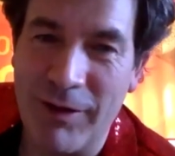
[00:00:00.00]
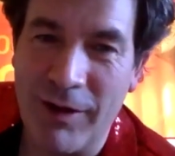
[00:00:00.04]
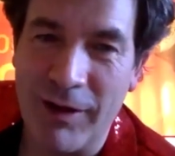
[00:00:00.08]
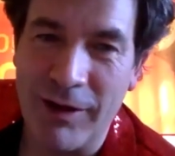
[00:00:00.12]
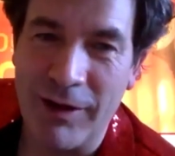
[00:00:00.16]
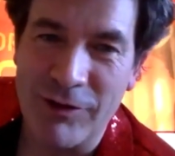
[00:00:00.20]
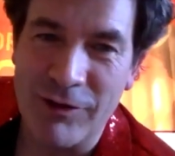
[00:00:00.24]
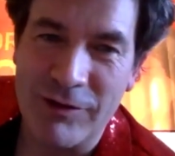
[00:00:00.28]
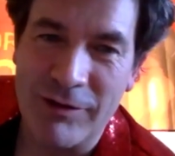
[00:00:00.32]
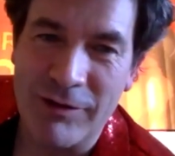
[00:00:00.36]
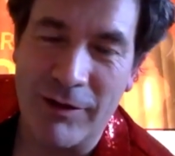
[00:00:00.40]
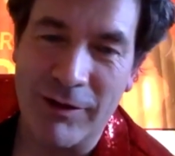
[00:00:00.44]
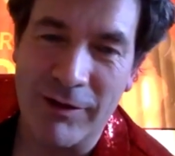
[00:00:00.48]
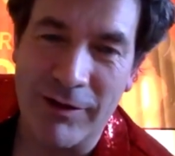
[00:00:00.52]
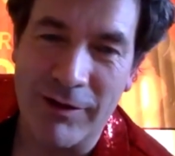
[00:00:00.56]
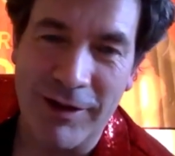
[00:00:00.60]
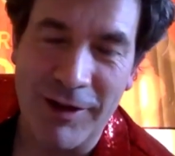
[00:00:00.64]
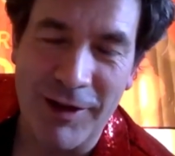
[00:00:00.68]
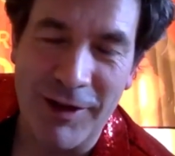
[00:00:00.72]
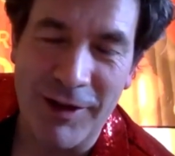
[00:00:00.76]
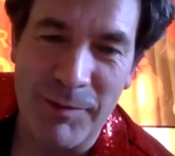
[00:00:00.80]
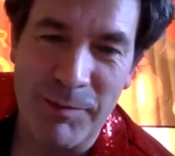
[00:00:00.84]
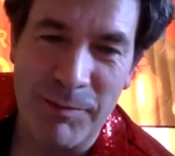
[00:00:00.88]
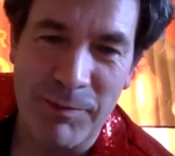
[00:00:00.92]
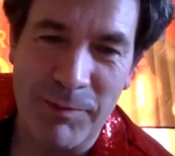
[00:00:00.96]
last song
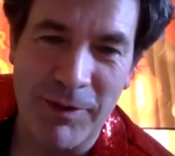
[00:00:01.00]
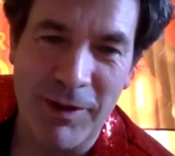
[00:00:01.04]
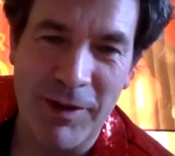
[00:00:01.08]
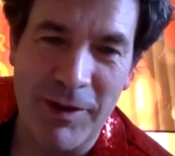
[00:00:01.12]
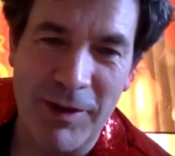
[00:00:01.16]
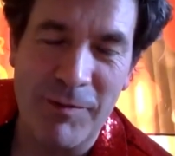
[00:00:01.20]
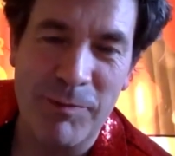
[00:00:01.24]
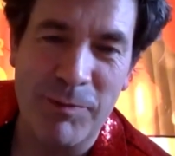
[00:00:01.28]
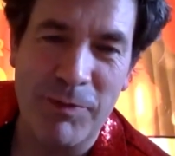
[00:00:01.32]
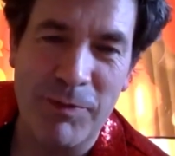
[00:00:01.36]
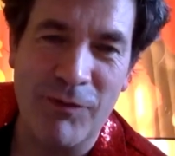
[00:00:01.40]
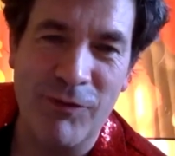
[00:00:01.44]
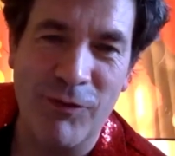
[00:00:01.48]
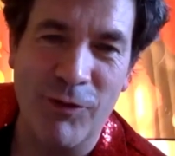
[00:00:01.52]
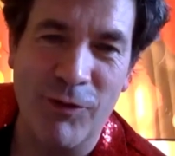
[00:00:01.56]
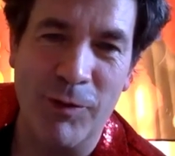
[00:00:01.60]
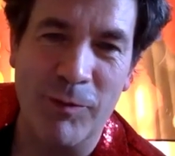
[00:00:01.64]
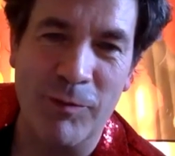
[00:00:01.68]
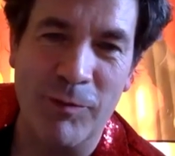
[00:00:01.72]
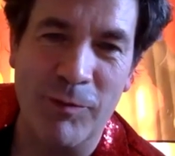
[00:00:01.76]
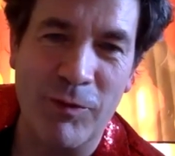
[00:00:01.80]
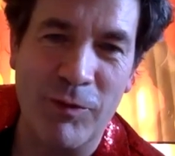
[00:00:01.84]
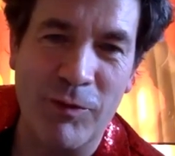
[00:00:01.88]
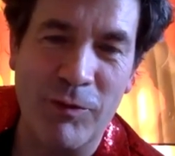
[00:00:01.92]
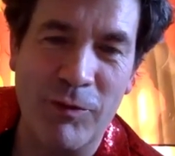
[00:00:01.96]
that you
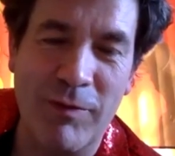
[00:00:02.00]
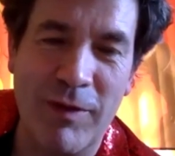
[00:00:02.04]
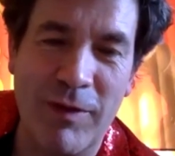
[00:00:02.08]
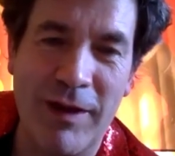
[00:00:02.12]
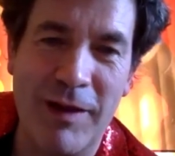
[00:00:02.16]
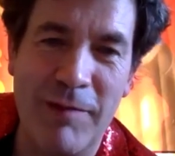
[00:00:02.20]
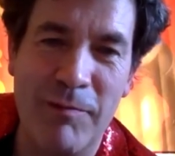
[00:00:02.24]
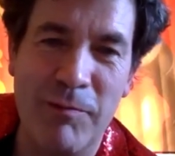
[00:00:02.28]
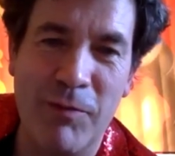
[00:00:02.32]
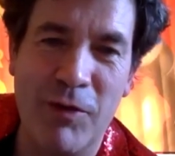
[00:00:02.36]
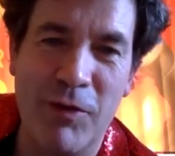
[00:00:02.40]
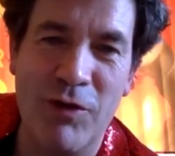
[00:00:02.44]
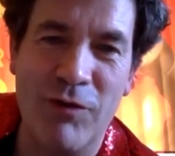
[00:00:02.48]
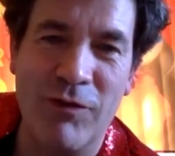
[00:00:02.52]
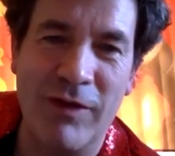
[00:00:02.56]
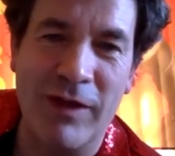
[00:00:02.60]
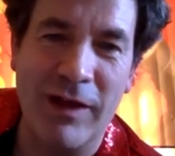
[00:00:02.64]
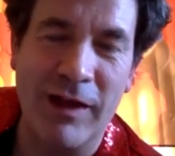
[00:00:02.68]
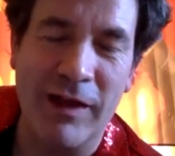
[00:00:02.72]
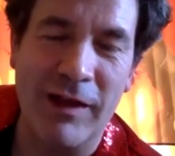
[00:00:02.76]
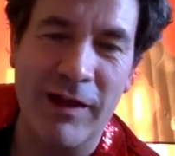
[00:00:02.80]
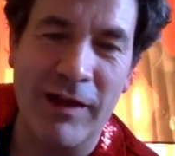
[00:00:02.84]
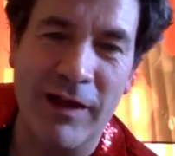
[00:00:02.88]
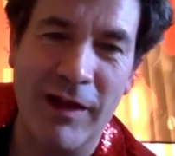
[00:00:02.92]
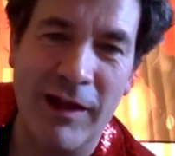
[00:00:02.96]
performed was really
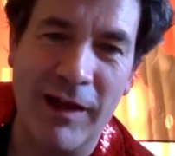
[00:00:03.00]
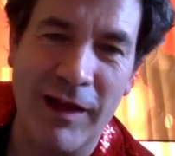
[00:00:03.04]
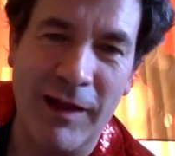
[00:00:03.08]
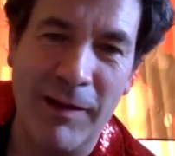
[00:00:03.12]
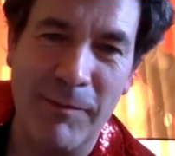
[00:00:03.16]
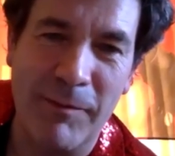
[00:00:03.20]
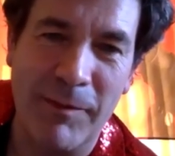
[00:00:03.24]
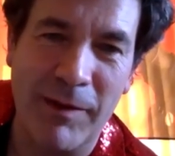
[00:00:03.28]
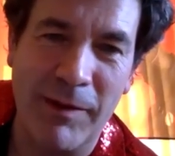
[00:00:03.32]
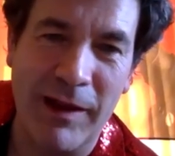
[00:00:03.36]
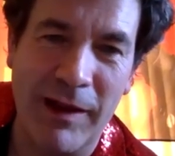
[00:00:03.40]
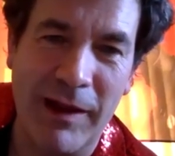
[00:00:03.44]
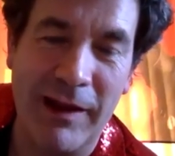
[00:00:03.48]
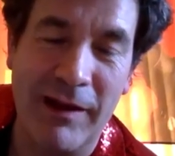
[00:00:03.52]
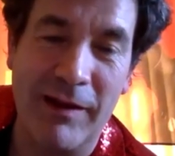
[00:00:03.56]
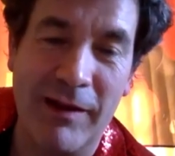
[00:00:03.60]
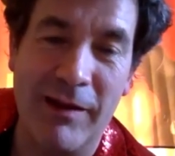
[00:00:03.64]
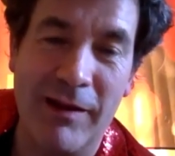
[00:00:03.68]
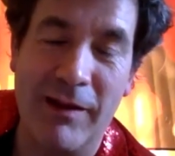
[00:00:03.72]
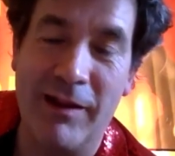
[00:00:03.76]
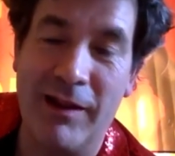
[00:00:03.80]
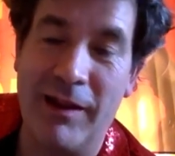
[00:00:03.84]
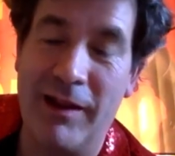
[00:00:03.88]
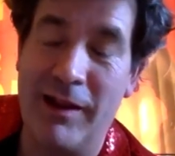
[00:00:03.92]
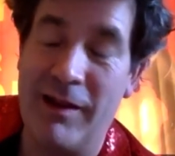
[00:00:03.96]
moving, and you
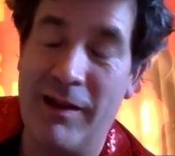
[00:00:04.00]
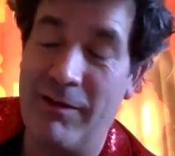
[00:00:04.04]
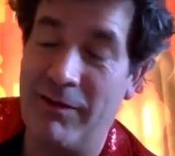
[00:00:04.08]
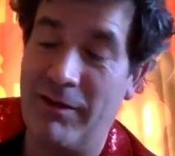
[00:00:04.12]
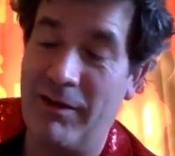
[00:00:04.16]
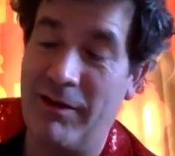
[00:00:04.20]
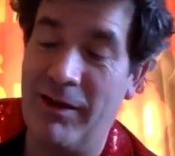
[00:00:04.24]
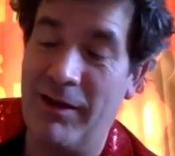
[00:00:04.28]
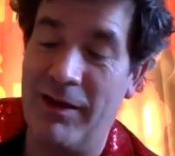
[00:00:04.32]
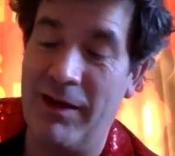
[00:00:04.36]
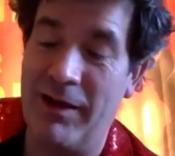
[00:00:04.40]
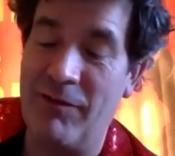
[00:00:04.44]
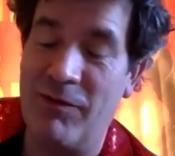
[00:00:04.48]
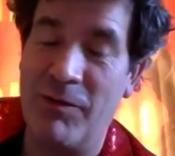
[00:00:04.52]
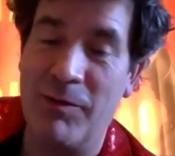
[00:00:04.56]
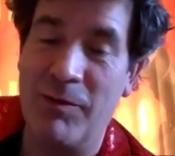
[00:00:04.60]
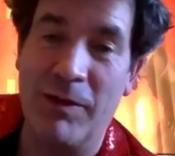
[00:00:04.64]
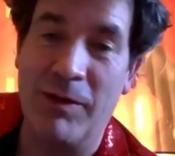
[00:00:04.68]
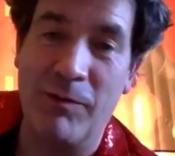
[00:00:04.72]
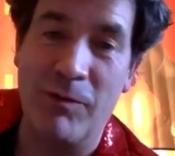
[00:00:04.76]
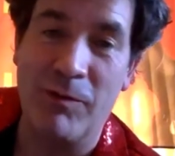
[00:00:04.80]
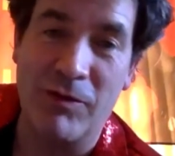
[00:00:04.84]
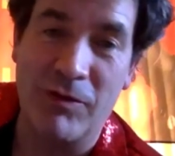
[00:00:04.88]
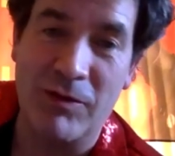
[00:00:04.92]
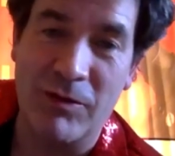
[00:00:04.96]
know
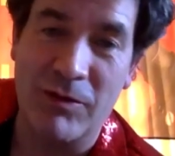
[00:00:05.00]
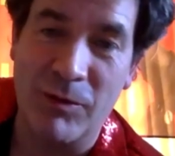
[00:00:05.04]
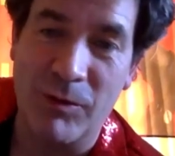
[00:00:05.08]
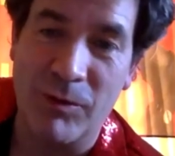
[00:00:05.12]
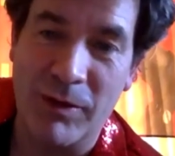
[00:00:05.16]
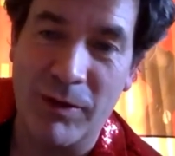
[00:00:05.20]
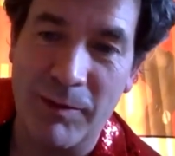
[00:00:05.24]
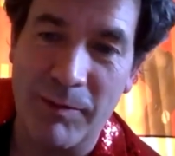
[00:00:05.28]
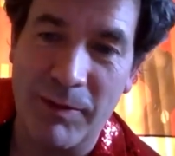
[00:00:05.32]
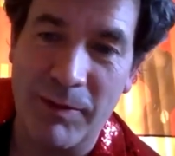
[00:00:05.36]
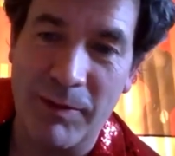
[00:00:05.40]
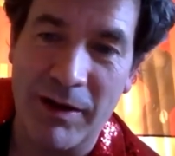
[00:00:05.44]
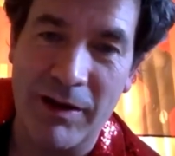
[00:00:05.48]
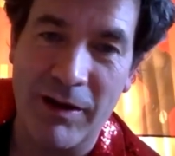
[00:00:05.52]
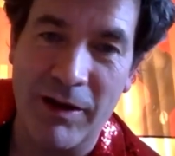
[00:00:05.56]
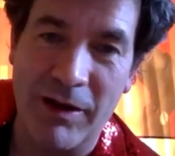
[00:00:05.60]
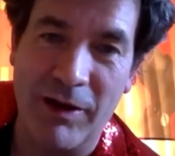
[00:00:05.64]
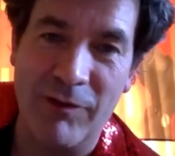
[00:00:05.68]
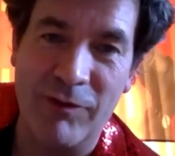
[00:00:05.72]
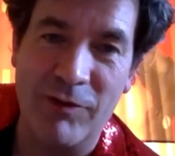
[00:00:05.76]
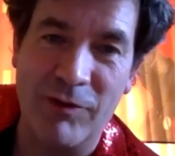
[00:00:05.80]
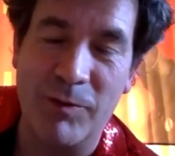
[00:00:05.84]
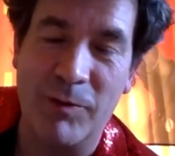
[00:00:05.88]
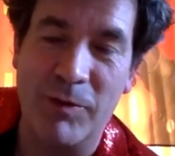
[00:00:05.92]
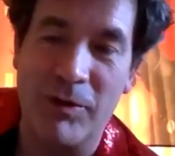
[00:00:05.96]
everyone was talking about it
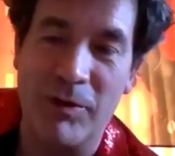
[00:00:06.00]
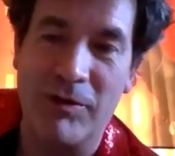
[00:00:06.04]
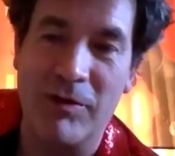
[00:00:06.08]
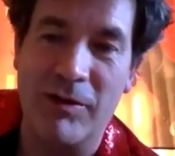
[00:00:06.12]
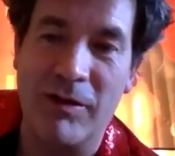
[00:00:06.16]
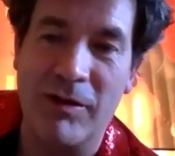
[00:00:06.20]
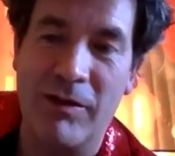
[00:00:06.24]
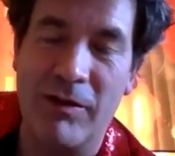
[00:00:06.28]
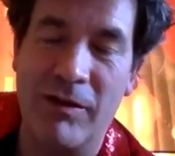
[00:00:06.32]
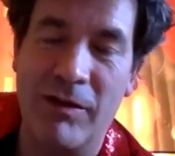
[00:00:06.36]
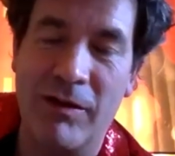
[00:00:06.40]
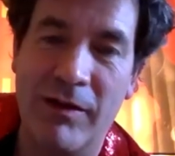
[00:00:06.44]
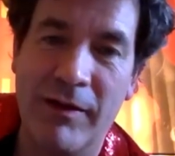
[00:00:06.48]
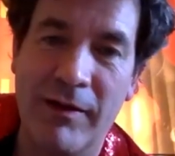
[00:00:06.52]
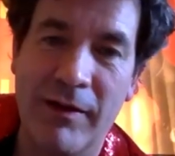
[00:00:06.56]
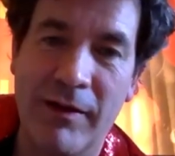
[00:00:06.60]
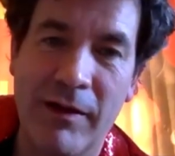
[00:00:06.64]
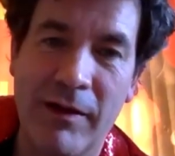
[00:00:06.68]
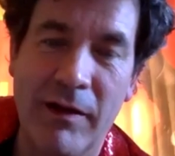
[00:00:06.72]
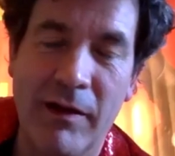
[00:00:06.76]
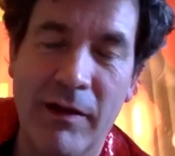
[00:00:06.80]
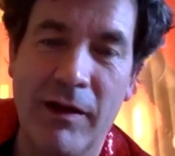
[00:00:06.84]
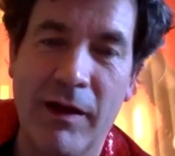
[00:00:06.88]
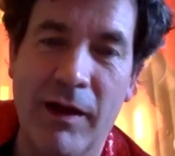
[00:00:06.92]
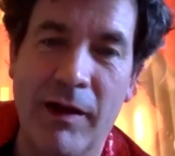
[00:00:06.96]
afterwards. So
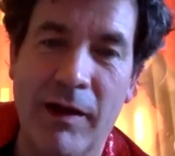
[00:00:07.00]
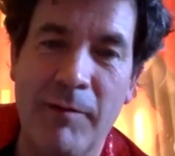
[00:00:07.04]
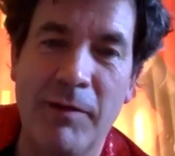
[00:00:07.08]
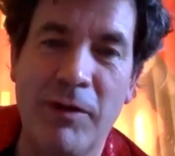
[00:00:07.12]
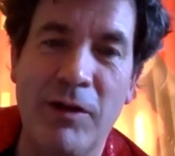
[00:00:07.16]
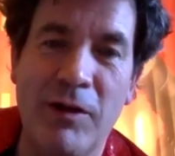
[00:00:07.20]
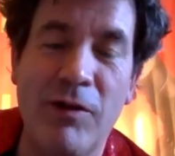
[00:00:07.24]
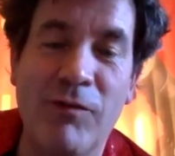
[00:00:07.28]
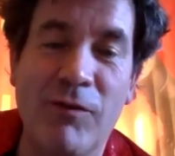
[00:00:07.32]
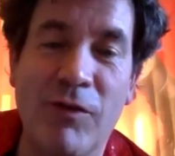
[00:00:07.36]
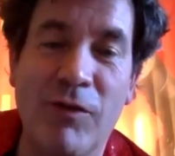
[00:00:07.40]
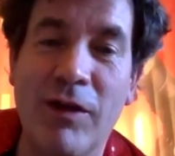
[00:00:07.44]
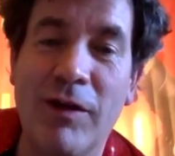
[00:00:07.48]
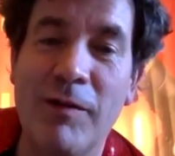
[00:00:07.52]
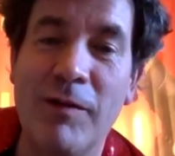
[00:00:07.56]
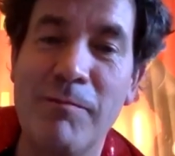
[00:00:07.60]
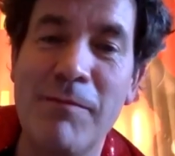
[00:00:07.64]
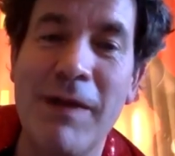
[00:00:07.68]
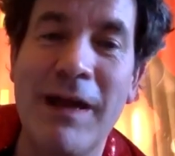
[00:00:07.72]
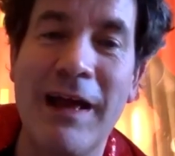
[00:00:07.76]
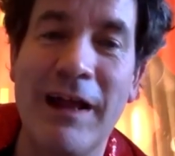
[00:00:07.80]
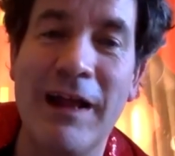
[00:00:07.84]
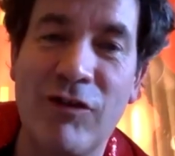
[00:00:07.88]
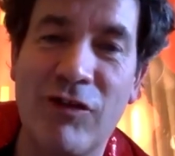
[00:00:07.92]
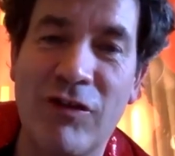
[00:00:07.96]
you've got to
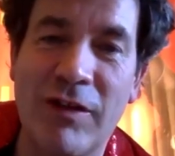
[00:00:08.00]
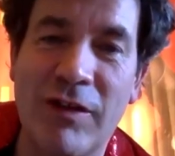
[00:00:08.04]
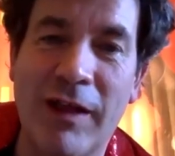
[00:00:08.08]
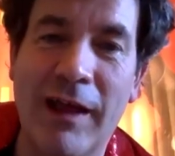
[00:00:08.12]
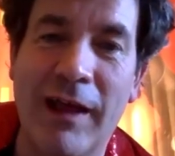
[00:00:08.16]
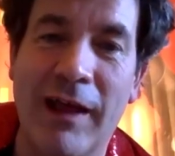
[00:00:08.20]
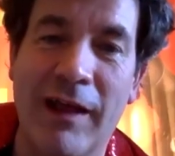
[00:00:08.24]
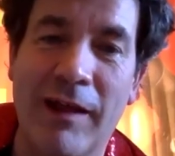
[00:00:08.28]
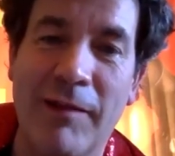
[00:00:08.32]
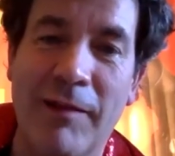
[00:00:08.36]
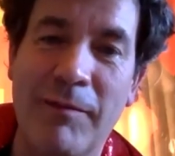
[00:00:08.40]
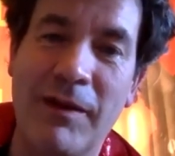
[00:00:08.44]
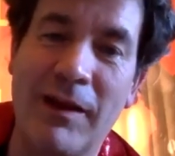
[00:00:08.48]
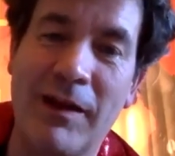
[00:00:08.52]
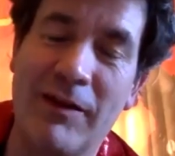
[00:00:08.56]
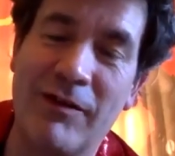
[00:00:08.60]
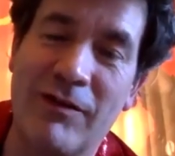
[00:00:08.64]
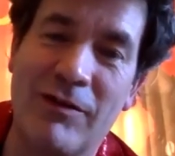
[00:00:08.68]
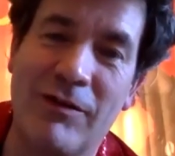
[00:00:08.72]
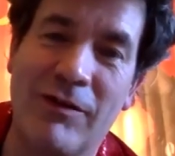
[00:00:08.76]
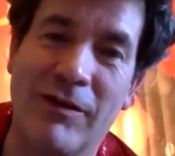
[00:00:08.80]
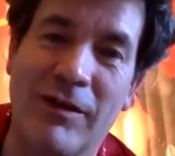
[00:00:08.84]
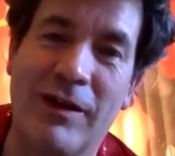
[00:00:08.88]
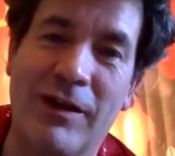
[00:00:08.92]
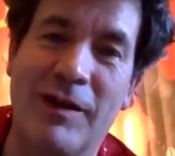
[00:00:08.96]
match that. I mean,
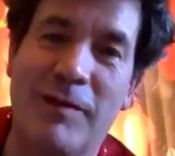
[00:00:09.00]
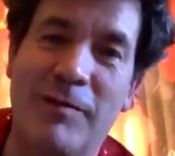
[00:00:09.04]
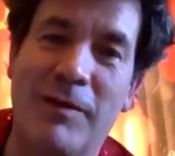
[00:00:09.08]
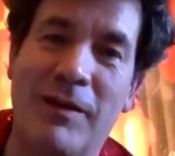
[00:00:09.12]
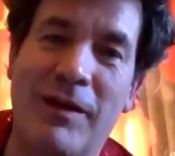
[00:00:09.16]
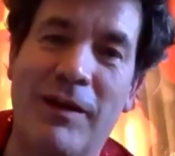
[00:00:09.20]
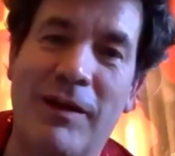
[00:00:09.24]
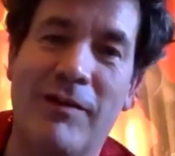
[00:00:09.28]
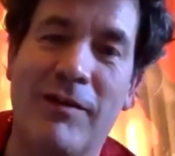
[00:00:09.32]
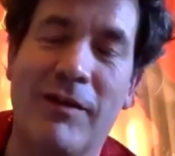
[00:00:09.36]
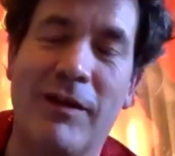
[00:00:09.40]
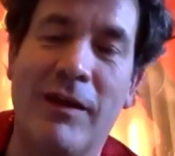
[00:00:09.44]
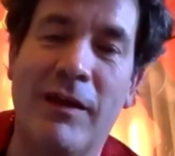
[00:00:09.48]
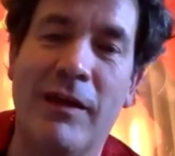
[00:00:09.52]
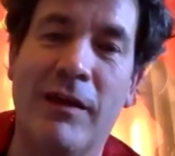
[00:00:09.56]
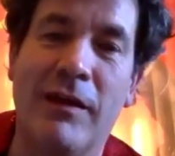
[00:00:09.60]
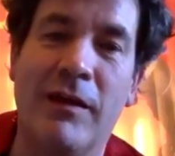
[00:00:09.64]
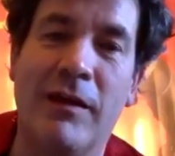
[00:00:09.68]
that's not going to be easy.